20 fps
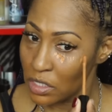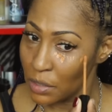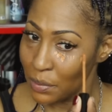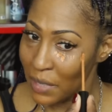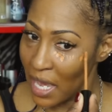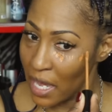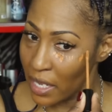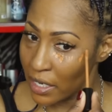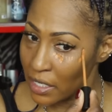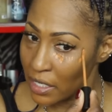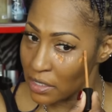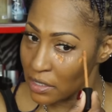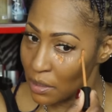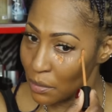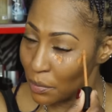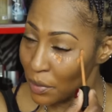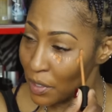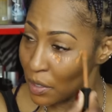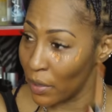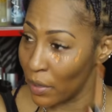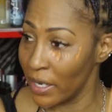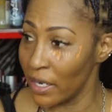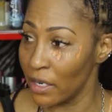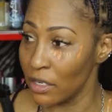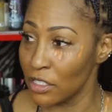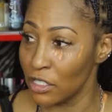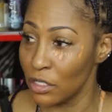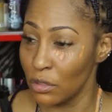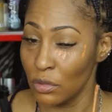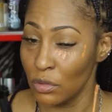to be honest, I'm gonna put it right here
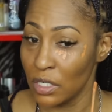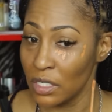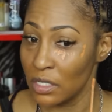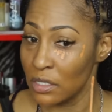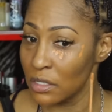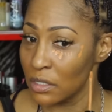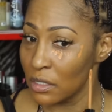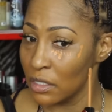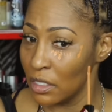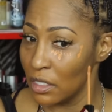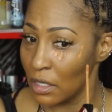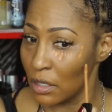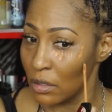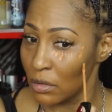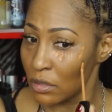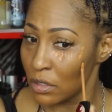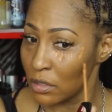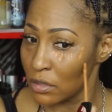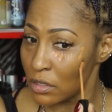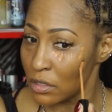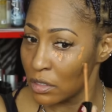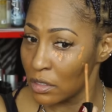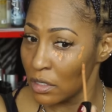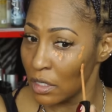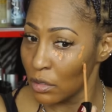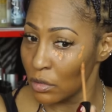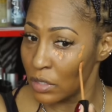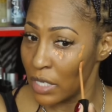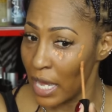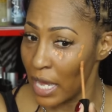too, because you know, those
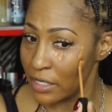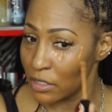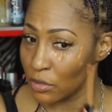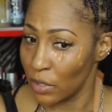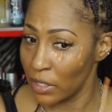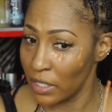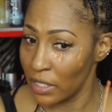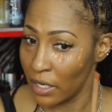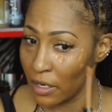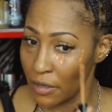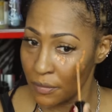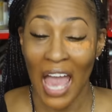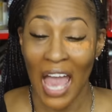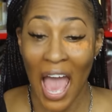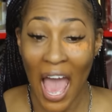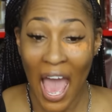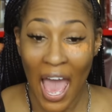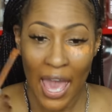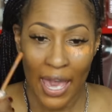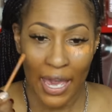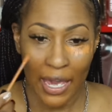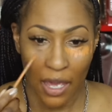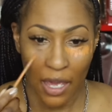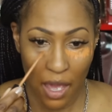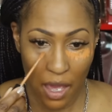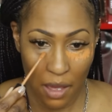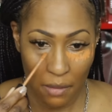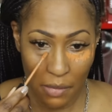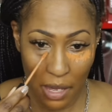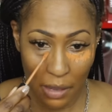little dots right there. I
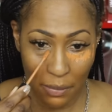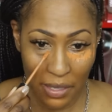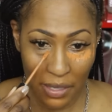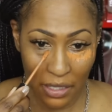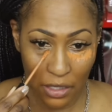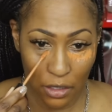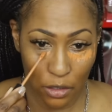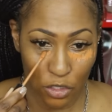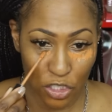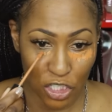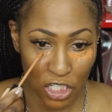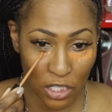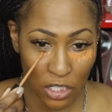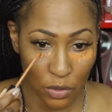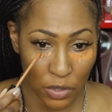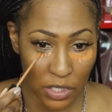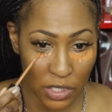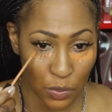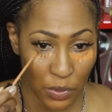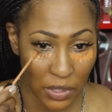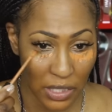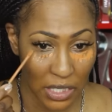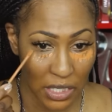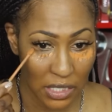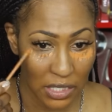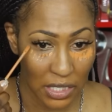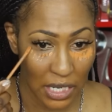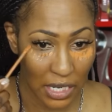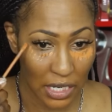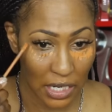may be a little generous with
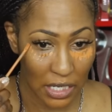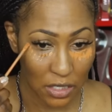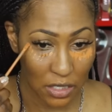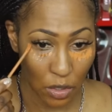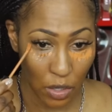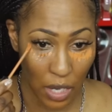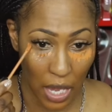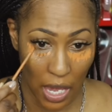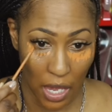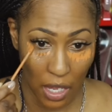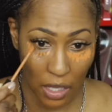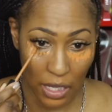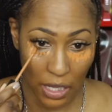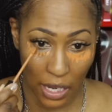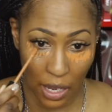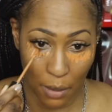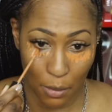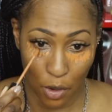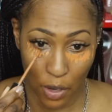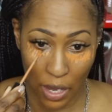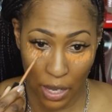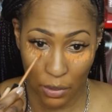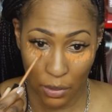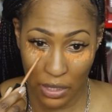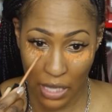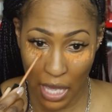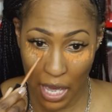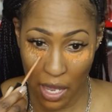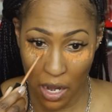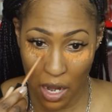this and it's okay. Like I'm okay with
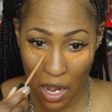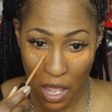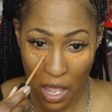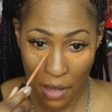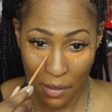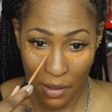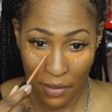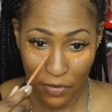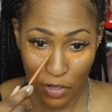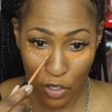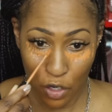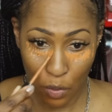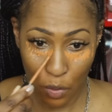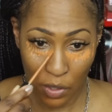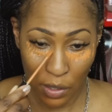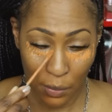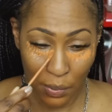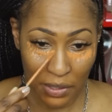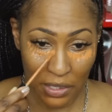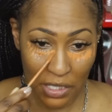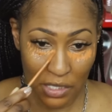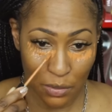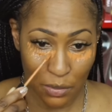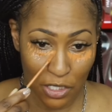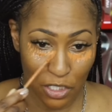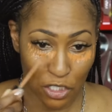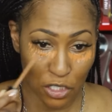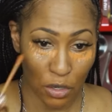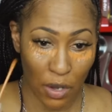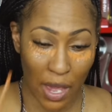that. If you don't want to put this
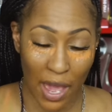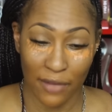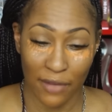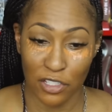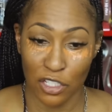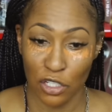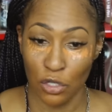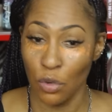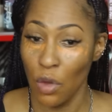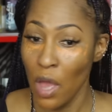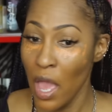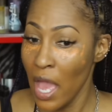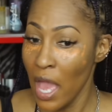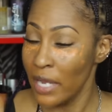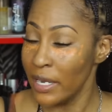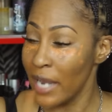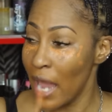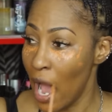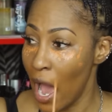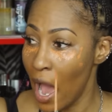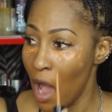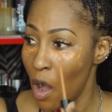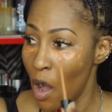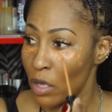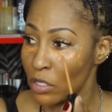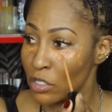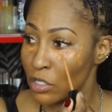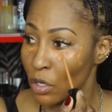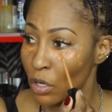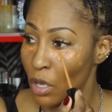much, you don't have to. Now I
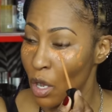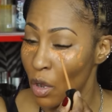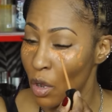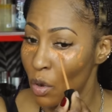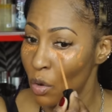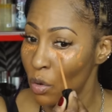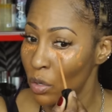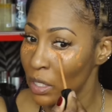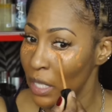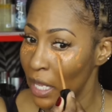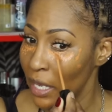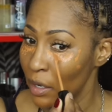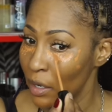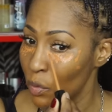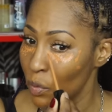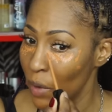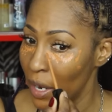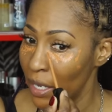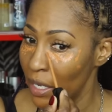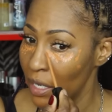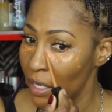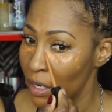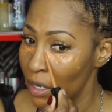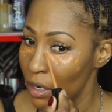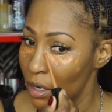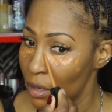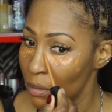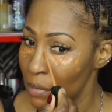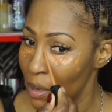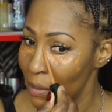also go like right
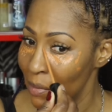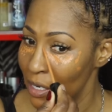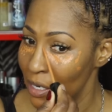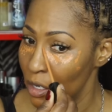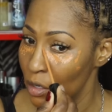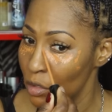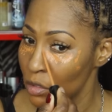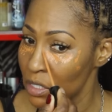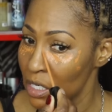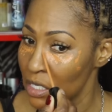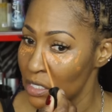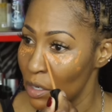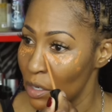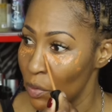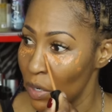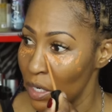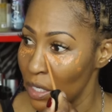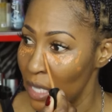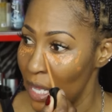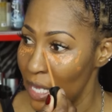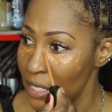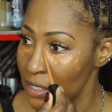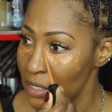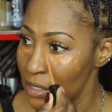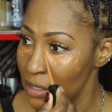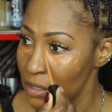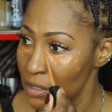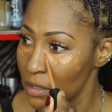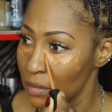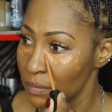here by my nose because I wear
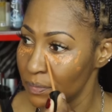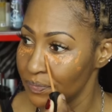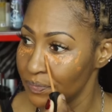glasses.